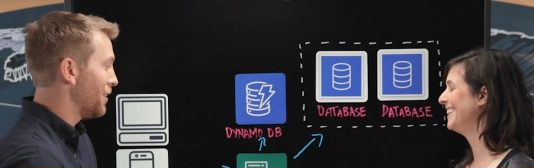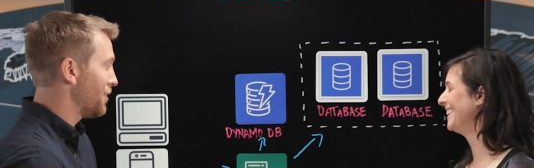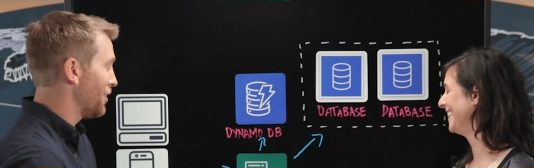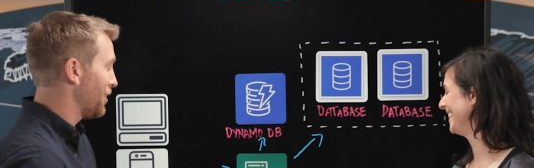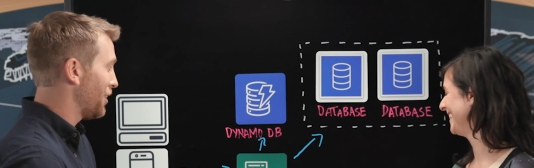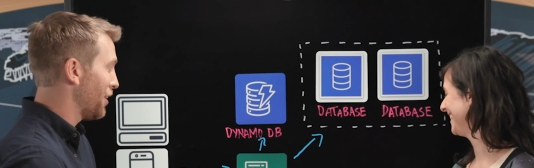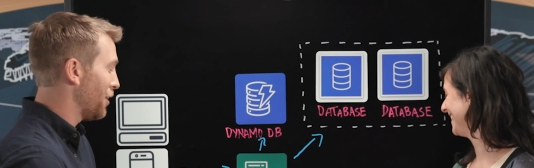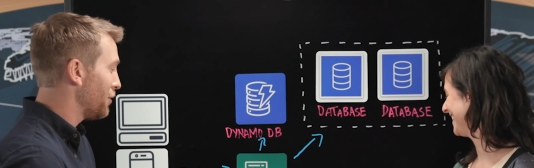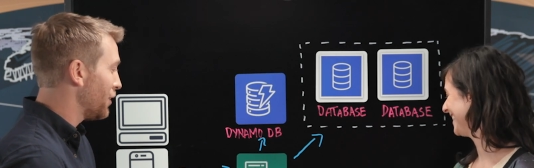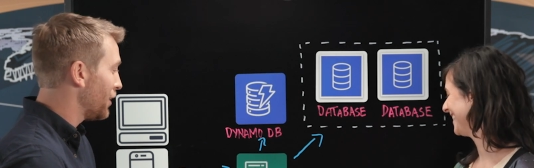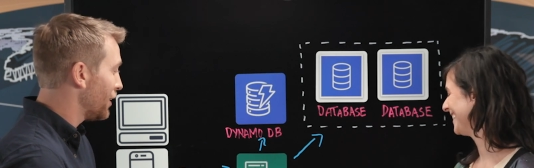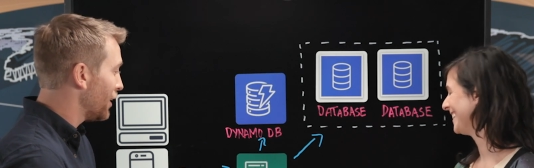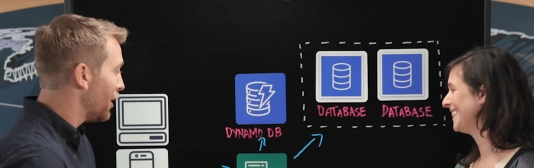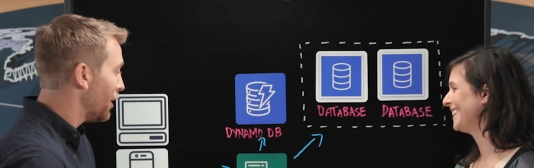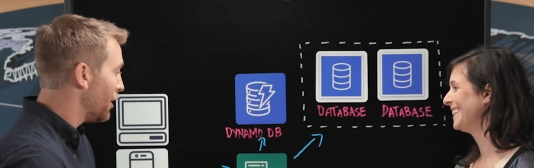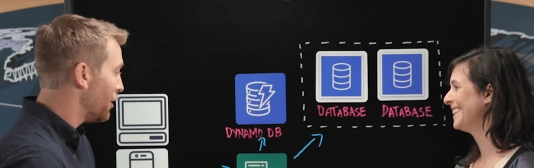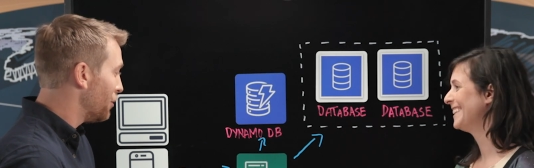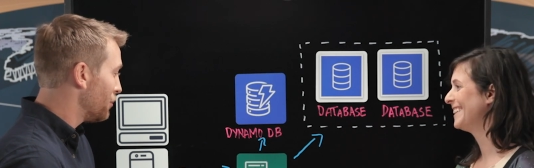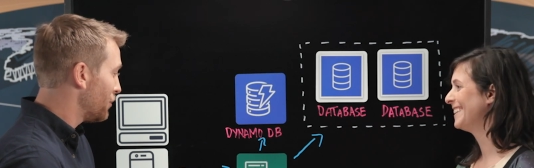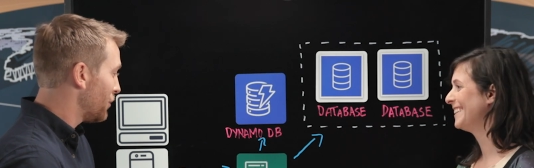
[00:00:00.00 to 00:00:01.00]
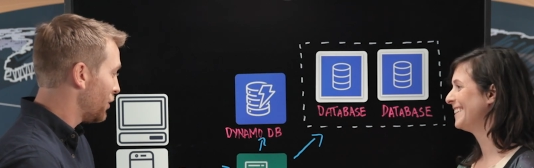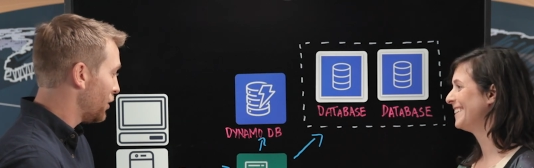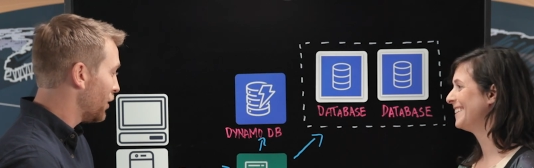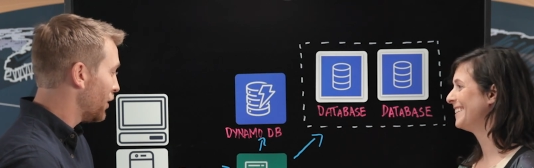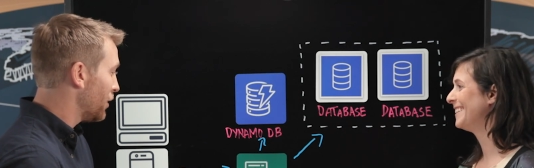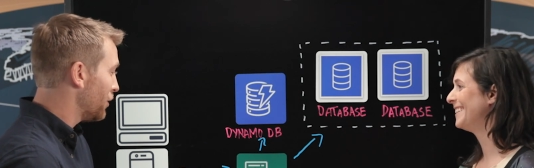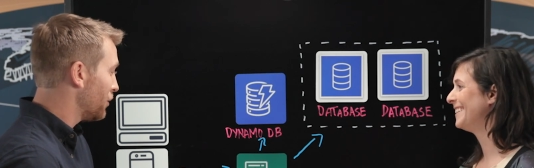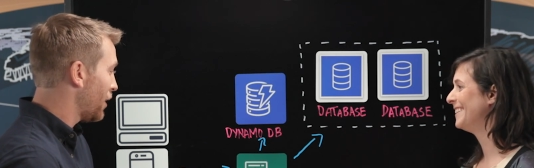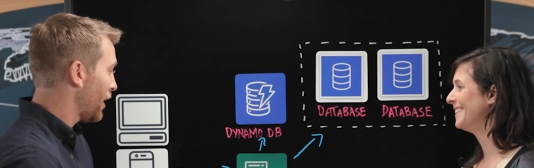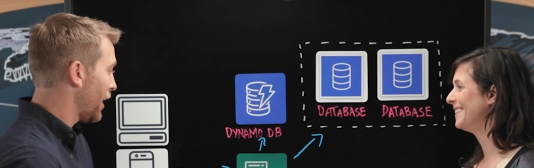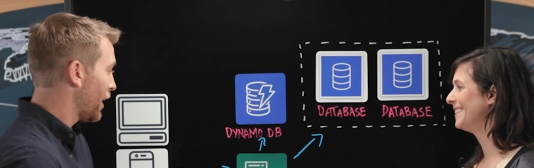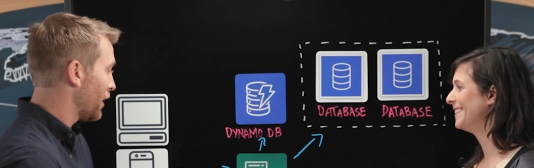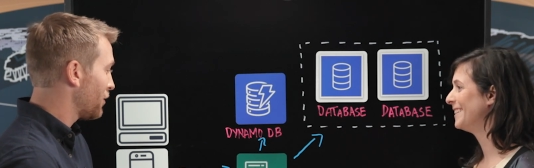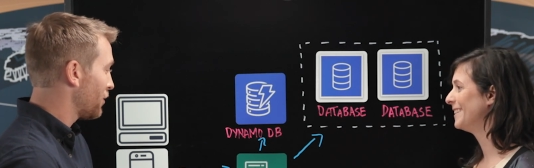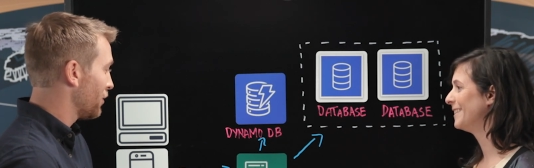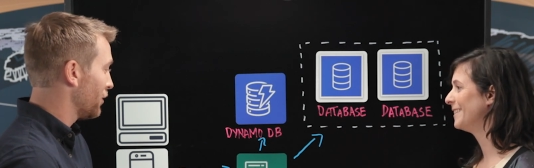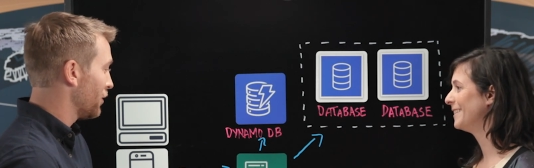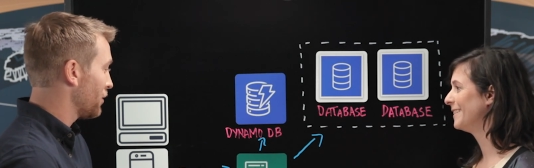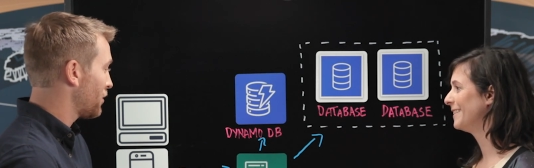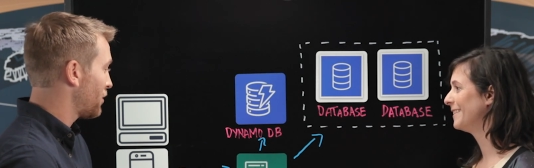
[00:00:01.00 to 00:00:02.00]
Speaker 1: isn't giving um, you know
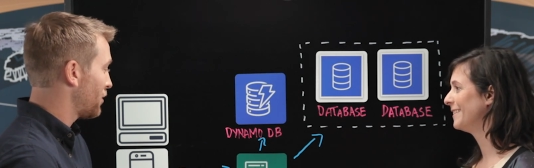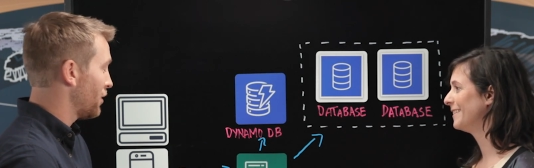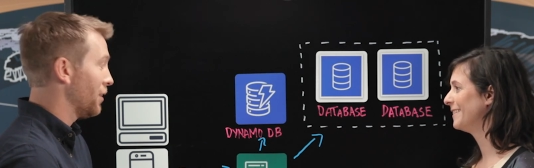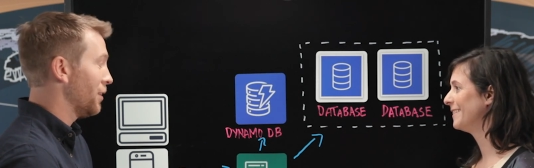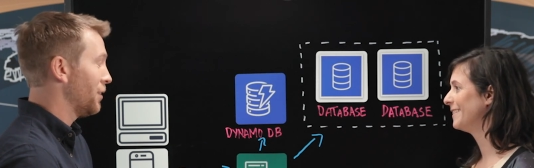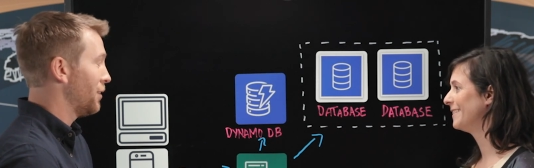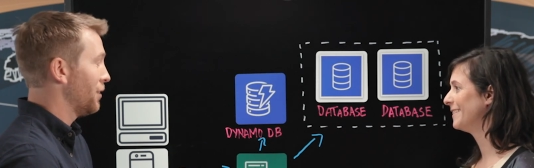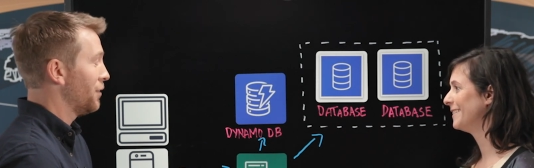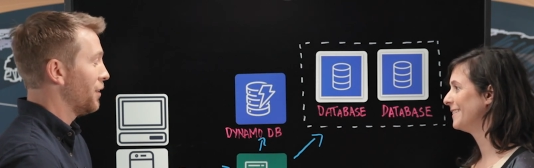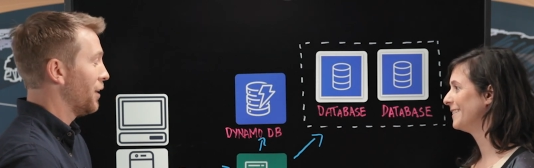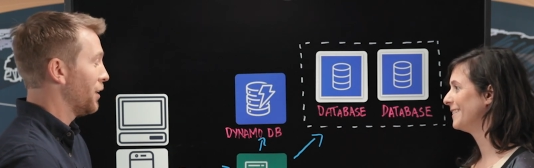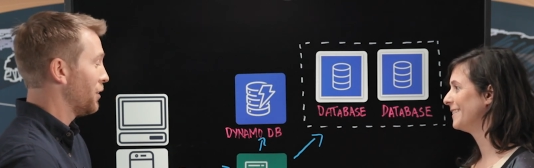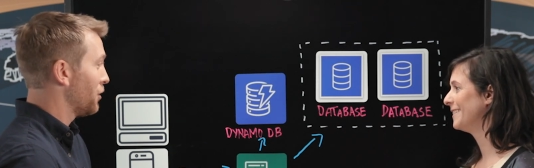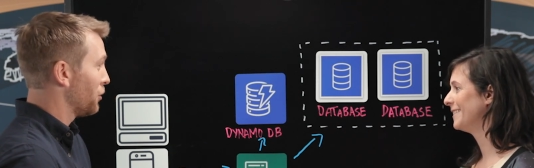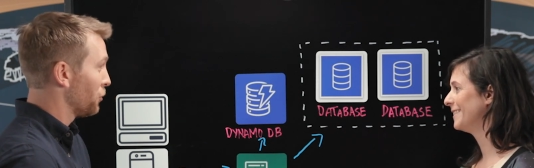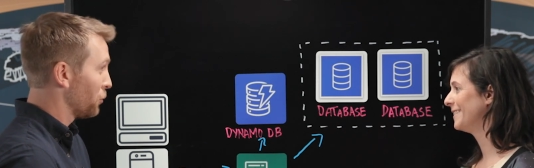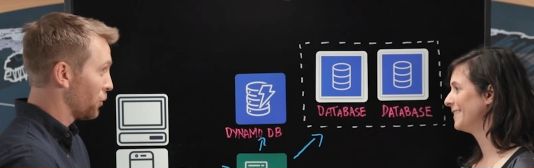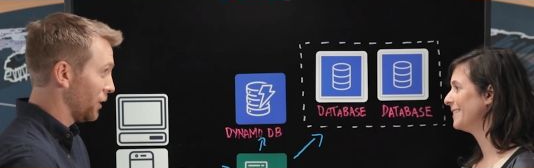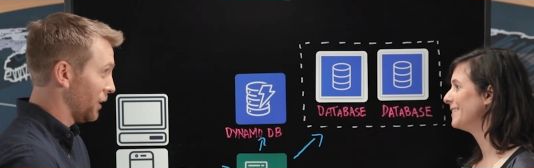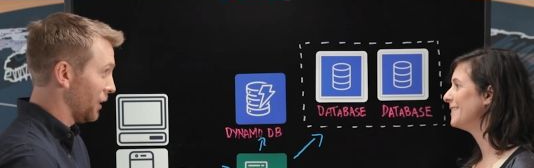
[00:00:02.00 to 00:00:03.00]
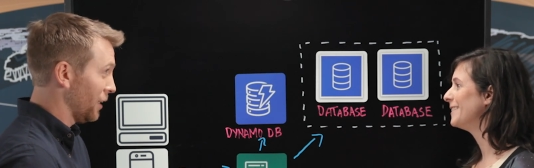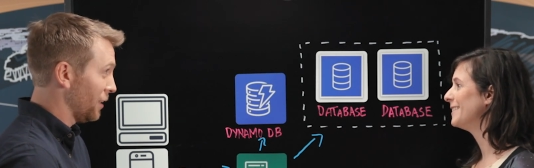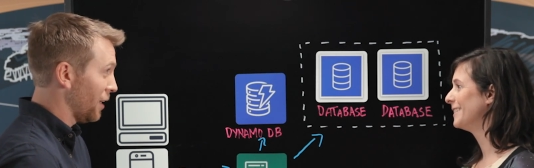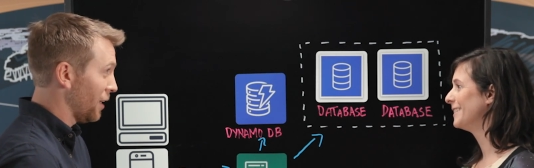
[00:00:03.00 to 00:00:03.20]
answers to, to things it really